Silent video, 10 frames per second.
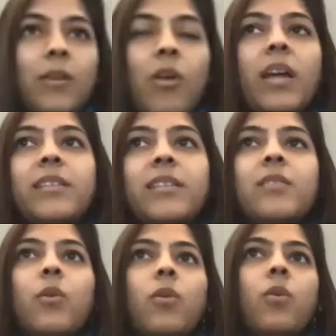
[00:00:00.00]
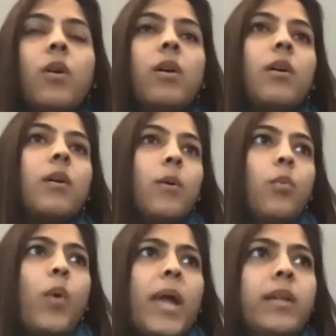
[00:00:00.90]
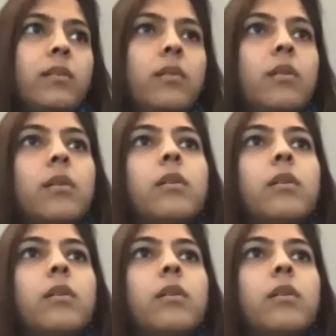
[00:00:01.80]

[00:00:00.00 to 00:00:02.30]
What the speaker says: Right. So when